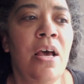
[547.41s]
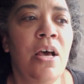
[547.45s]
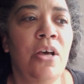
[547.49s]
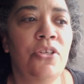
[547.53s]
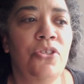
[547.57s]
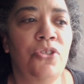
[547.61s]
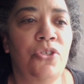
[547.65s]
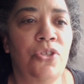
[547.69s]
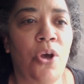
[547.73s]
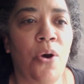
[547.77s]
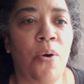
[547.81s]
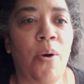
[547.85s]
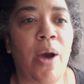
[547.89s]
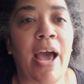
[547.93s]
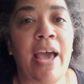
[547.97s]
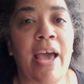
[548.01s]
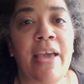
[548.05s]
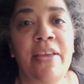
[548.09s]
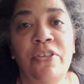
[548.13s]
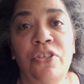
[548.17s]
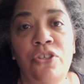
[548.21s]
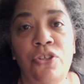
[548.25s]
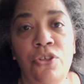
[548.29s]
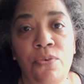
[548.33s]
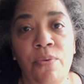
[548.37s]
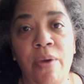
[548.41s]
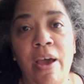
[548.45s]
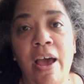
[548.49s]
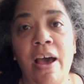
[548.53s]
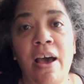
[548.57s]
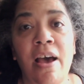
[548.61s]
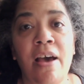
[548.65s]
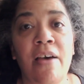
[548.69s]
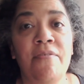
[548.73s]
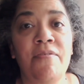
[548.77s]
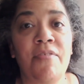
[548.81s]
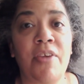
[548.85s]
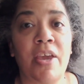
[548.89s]
So I do
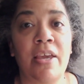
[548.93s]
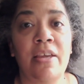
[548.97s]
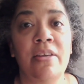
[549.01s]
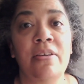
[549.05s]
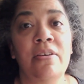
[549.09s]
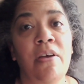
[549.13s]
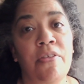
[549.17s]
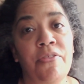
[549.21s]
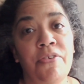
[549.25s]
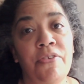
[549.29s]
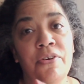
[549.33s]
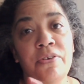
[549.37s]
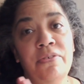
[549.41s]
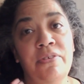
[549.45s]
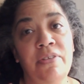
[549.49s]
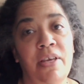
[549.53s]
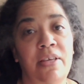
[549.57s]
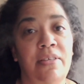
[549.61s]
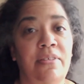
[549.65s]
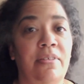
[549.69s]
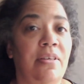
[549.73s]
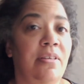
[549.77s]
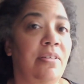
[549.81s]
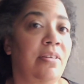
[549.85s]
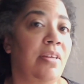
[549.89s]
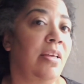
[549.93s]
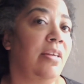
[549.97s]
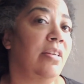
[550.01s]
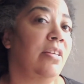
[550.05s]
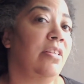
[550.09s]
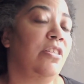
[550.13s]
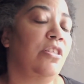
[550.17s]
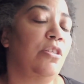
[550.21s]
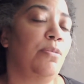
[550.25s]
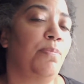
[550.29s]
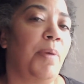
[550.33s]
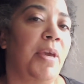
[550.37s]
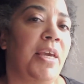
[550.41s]
have another
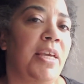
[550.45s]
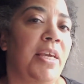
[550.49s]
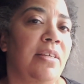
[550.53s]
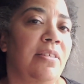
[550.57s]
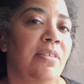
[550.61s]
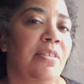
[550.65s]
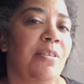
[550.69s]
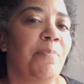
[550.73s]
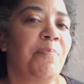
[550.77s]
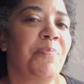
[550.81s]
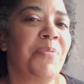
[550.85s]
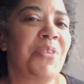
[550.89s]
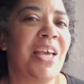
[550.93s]
designated space.